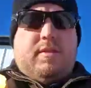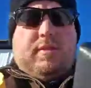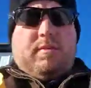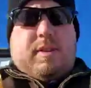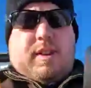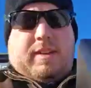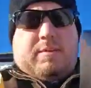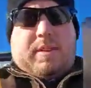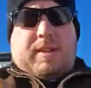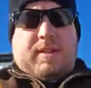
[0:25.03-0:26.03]
just what I
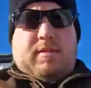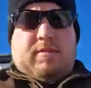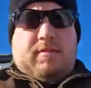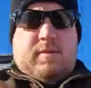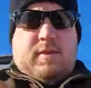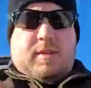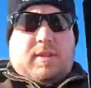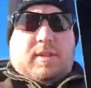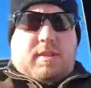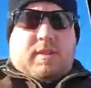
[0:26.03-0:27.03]
expected.
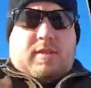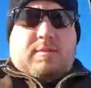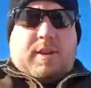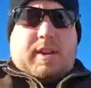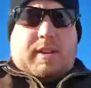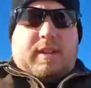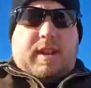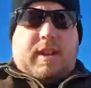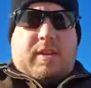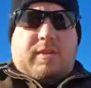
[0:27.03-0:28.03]
My
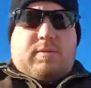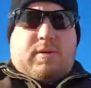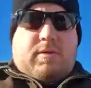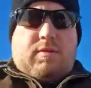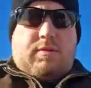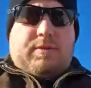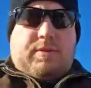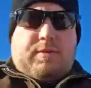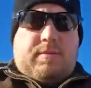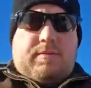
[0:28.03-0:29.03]
gate control,
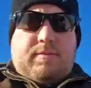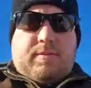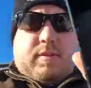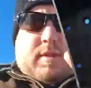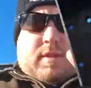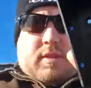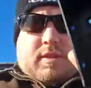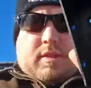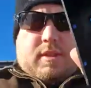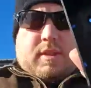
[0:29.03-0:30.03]

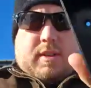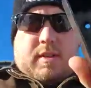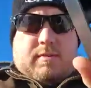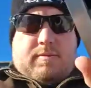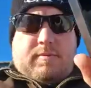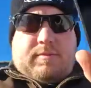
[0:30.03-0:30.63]
um,